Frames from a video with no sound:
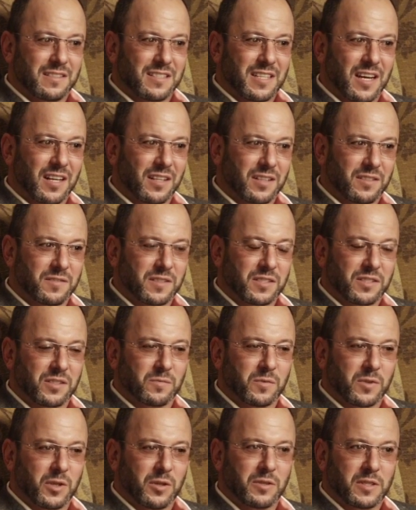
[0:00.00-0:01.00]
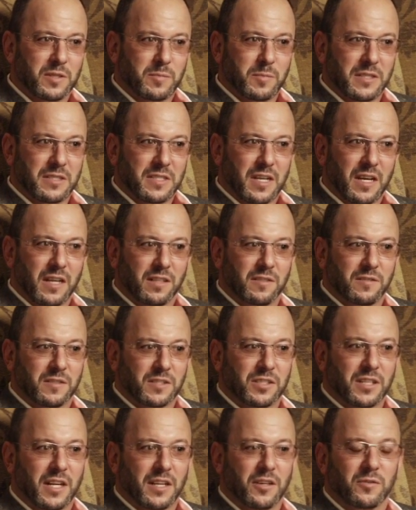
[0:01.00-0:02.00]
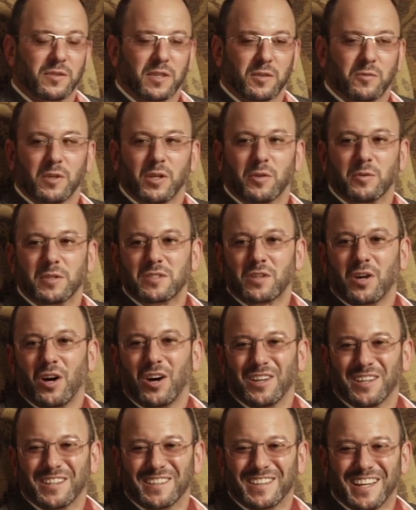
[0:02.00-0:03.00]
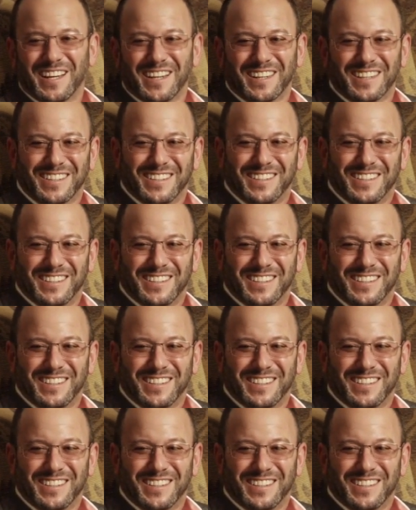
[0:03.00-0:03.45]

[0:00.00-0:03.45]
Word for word: television will always be television. I don't think we'll always call it that.